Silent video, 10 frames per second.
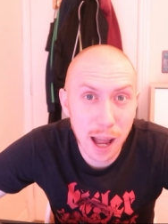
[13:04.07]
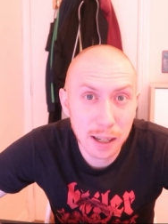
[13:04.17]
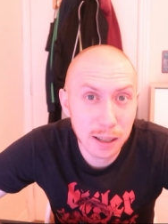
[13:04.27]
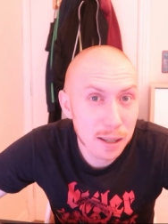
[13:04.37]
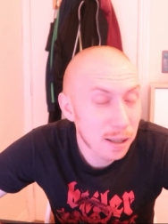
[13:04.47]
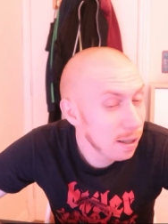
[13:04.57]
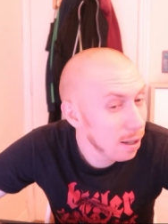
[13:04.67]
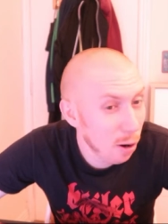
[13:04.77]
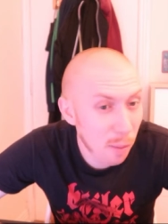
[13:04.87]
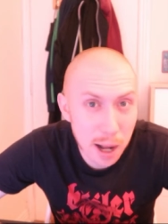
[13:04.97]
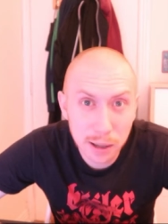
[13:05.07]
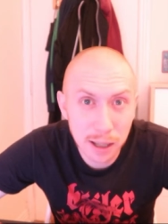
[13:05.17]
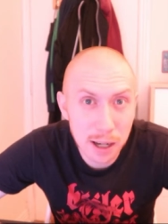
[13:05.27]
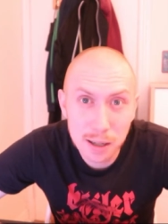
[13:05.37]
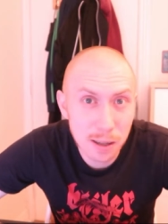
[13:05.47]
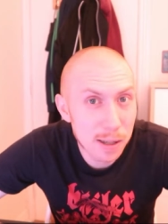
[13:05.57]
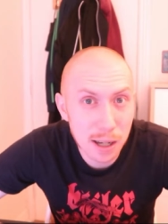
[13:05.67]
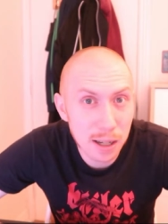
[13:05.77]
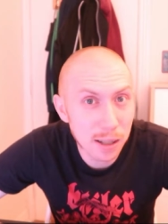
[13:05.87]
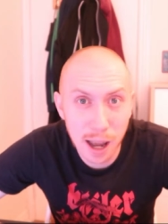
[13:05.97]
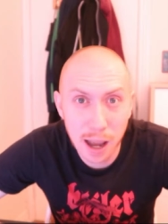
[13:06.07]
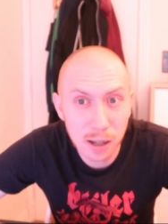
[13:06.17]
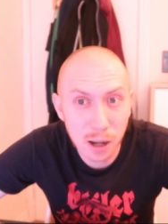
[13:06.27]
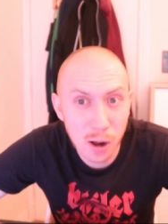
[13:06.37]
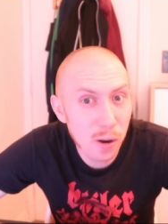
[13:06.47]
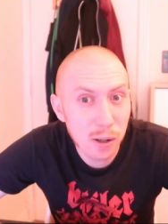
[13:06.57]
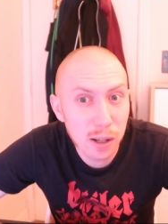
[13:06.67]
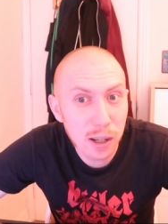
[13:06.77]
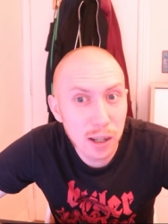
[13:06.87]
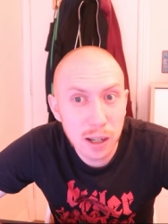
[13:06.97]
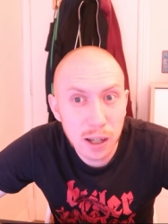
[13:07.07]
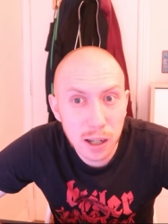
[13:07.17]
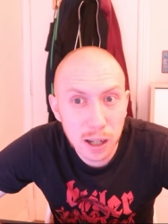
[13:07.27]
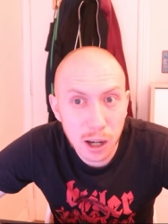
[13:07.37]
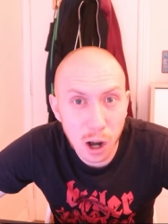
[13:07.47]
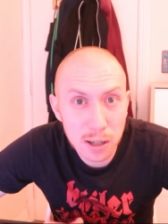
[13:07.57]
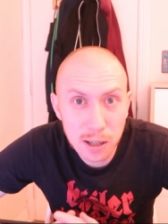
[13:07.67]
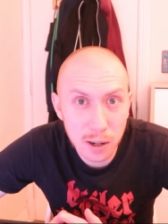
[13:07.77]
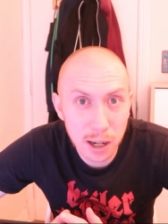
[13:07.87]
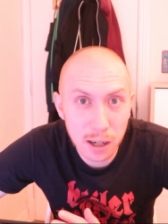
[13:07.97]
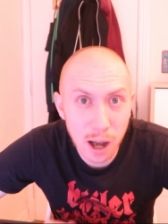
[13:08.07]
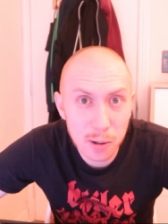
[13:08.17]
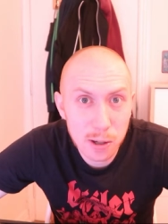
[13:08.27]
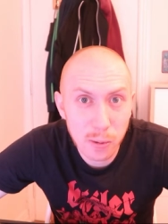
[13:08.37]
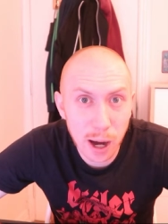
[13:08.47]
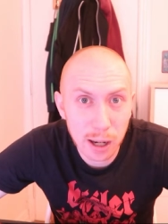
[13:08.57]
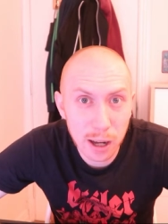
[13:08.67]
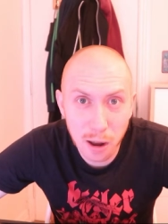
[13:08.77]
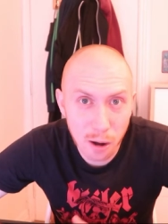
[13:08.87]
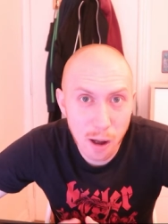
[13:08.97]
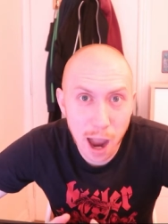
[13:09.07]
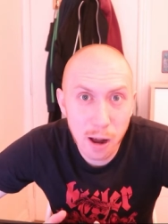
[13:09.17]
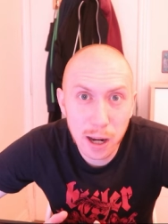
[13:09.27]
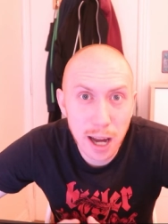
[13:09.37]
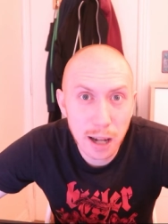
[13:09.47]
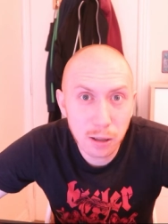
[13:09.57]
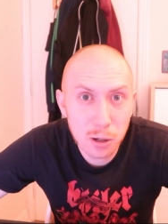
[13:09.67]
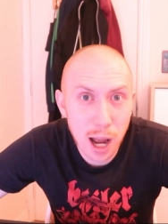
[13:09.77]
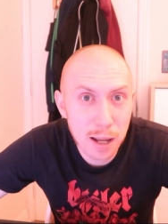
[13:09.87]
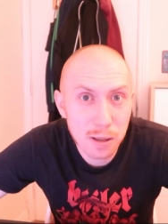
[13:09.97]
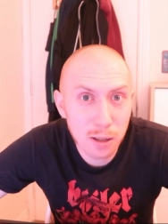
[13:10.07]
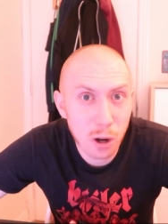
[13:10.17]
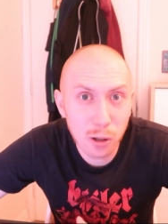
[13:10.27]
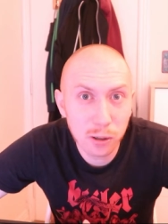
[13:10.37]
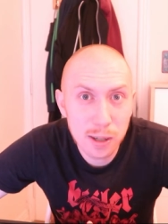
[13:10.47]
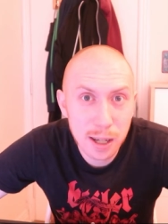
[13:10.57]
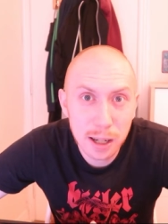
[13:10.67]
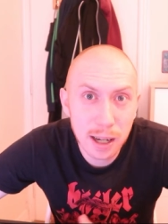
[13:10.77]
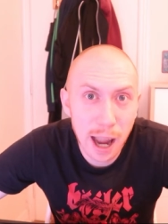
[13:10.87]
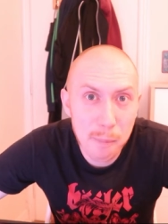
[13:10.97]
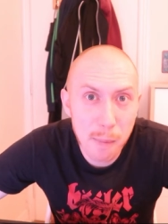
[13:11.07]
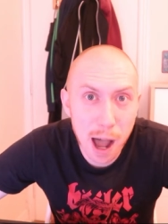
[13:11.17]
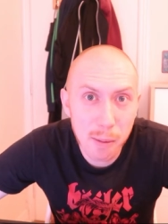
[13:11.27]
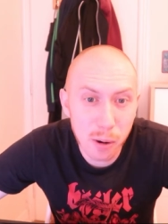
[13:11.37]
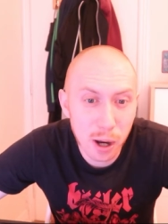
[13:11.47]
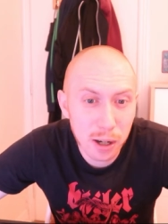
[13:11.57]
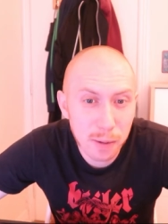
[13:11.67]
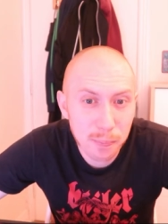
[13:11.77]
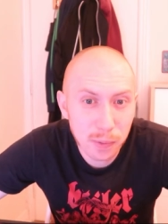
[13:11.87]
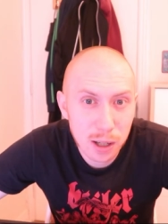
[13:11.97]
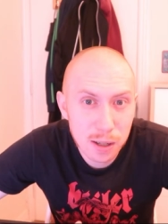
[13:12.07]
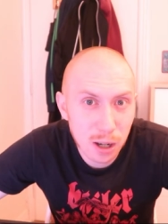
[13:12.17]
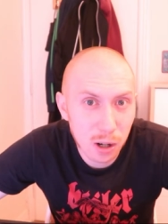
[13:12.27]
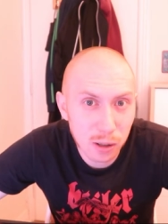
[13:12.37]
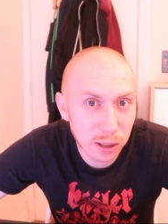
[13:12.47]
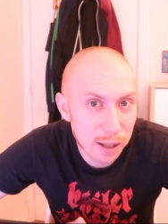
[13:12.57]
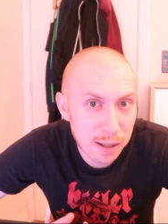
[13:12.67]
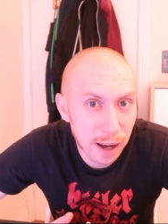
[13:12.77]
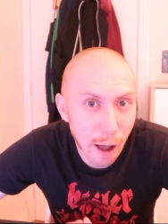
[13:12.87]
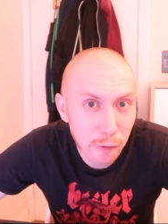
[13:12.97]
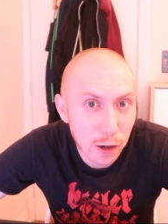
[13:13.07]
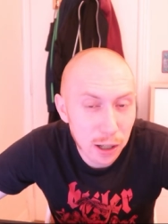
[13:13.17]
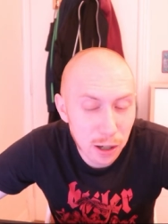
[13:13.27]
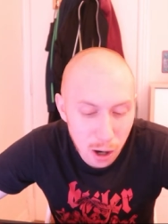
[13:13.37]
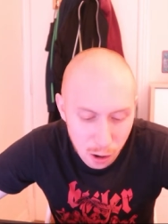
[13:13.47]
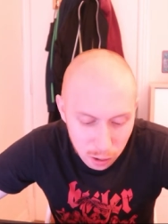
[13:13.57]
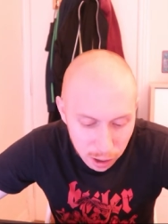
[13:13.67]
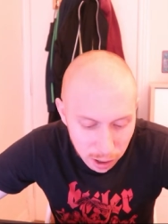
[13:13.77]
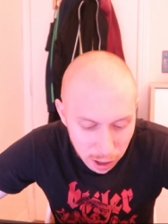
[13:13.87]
Like there's so many things to see there, you know. Also in Australia, you know, I only get the chance to go to Sydney and Melbourne. So that's nothing, you know.